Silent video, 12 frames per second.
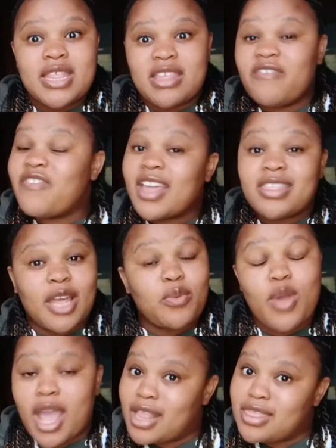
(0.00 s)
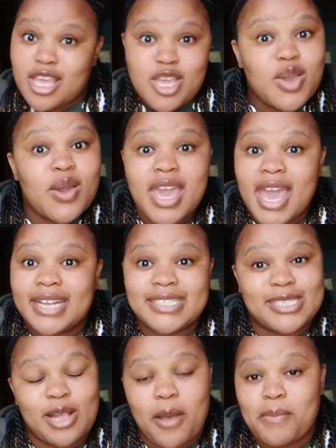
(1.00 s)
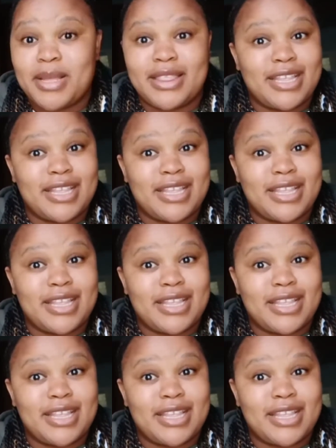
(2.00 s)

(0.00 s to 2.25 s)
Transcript: the fact that we are in the new year does not mean